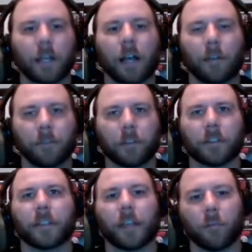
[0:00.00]
I feel the
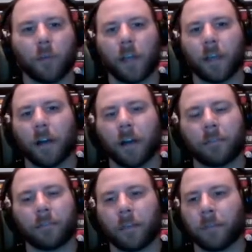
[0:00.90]
same way.
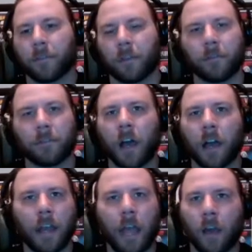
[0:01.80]
If
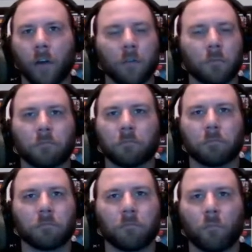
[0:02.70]
not now,
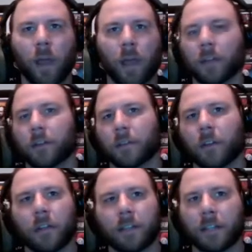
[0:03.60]
when?
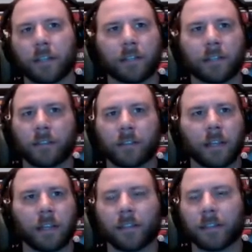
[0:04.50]
It's
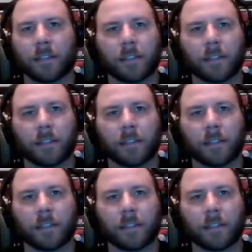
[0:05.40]
like this.